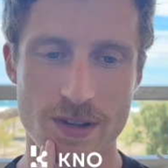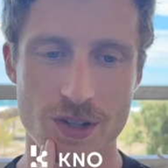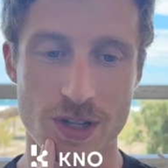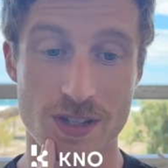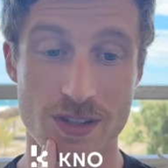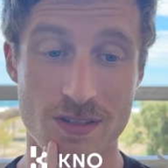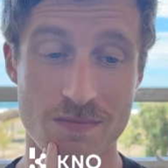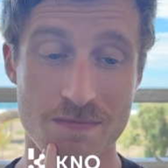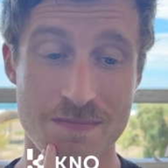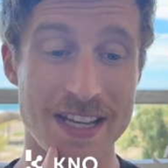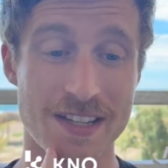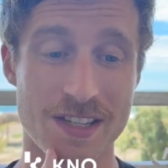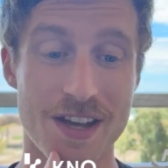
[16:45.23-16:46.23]
just
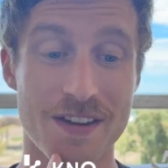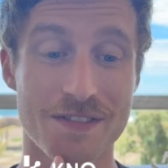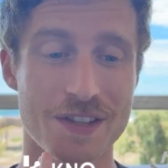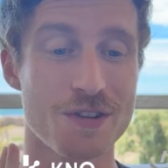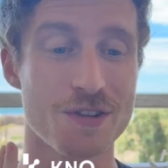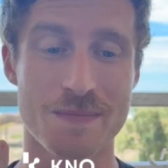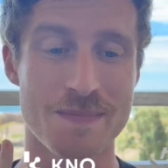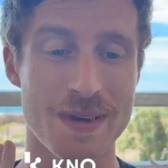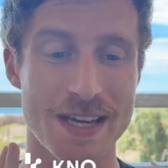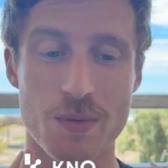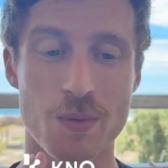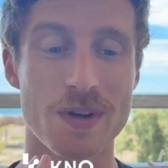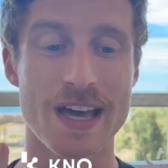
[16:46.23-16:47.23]
making stuff that you could make
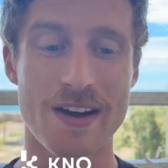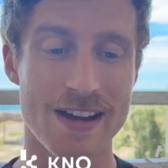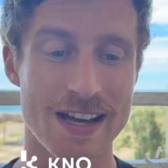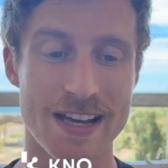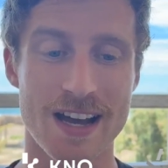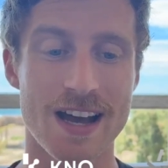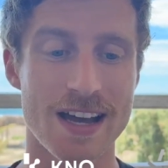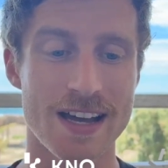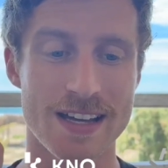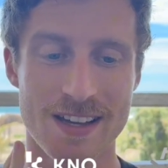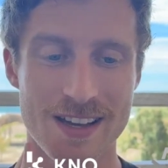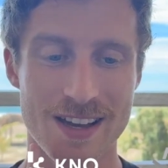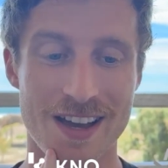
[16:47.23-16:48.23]
without AI
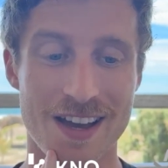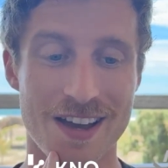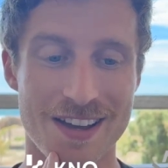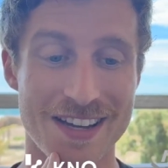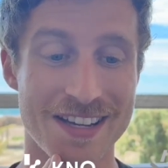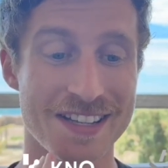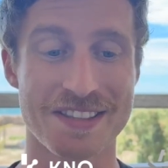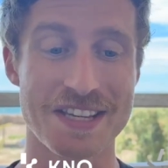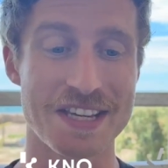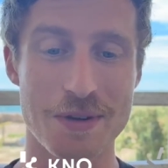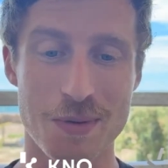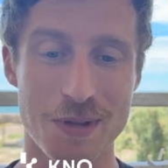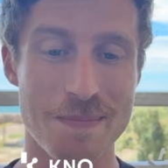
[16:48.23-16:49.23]
in the
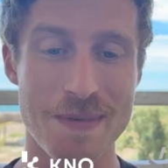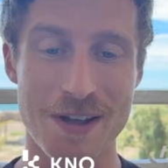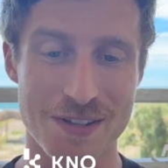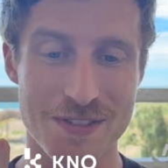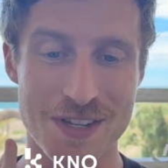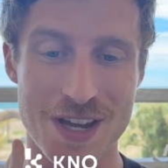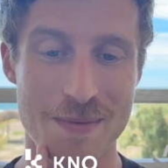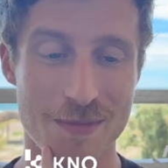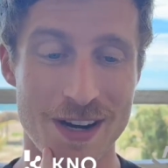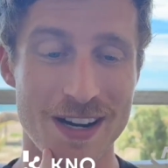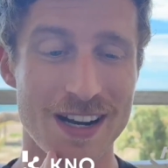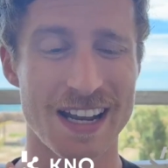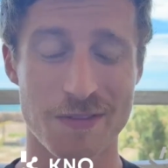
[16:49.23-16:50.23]
equal amount of time,
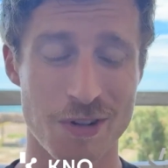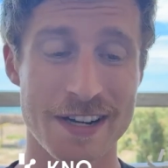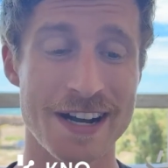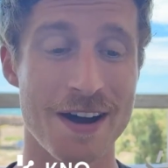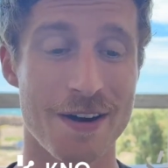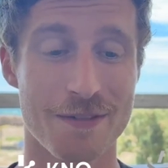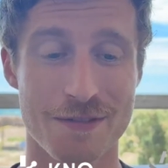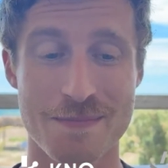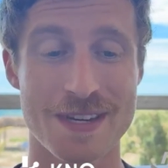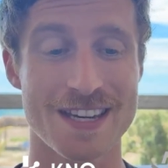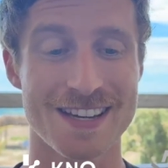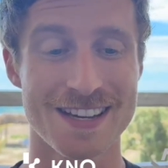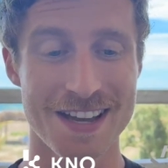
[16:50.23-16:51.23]
right? Like right now, for
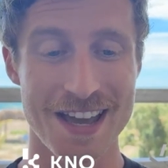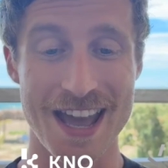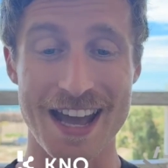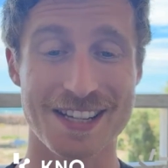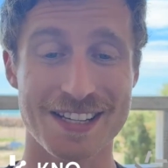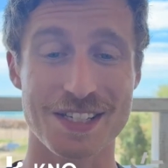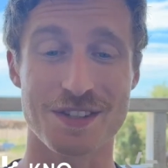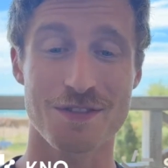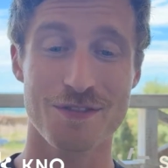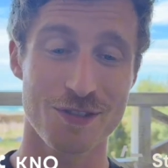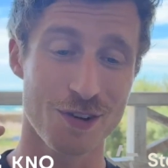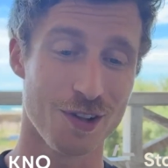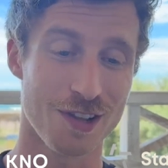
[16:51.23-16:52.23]
me, X is
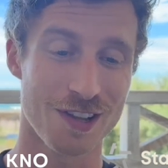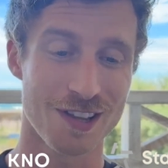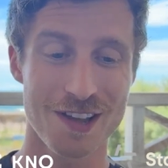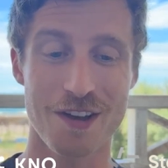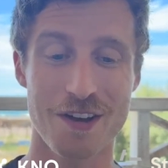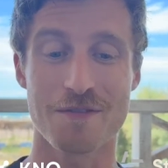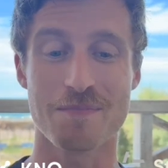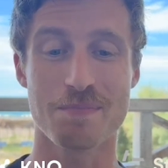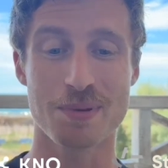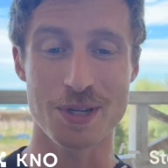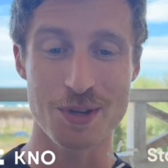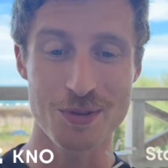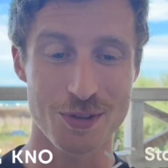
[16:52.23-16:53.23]
full of
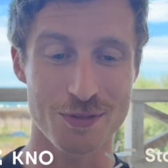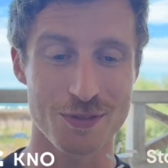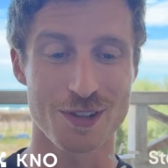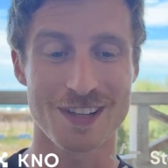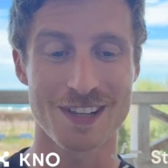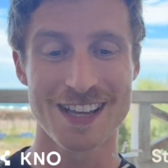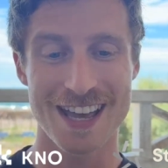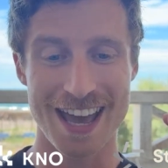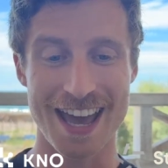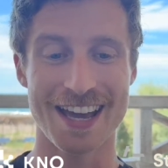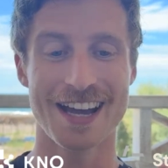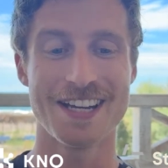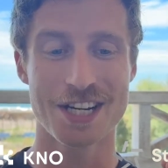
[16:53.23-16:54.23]
beautiful
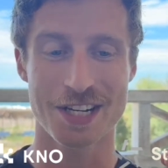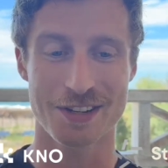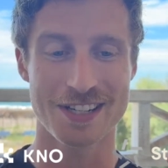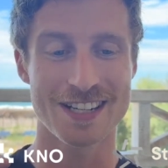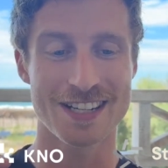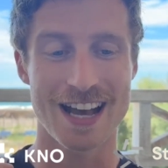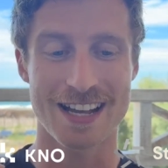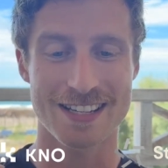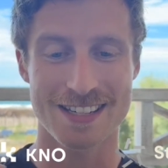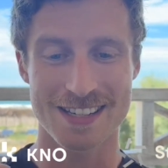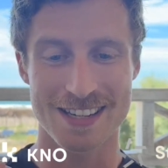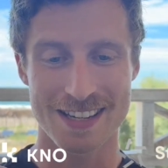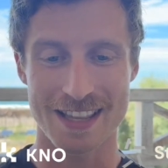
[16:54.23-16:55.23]
AI-generated ads
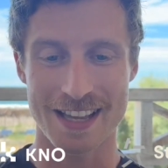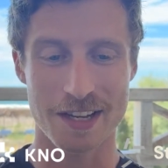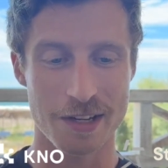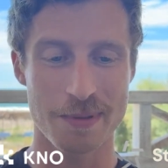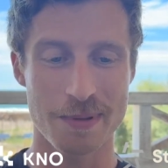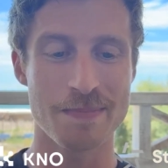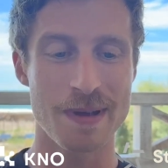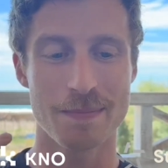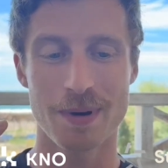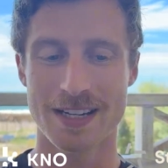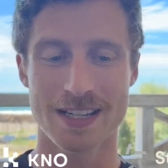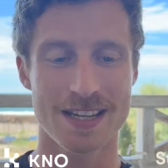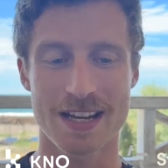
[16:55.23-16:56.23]
that could have been made by a
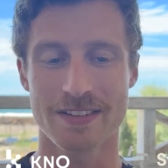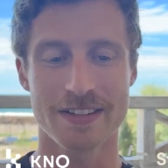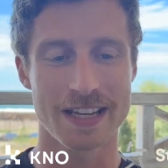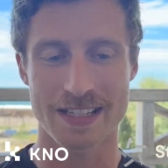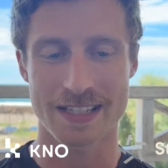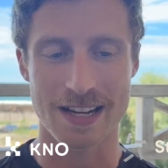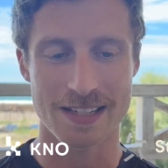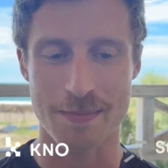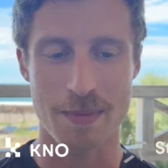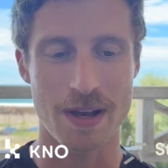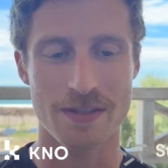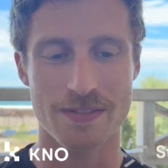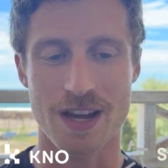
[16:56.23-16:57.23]
designer in the exact same
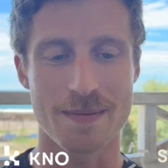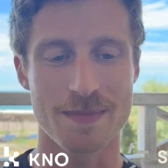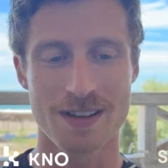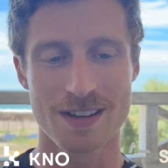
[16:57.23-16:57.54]
amount of time.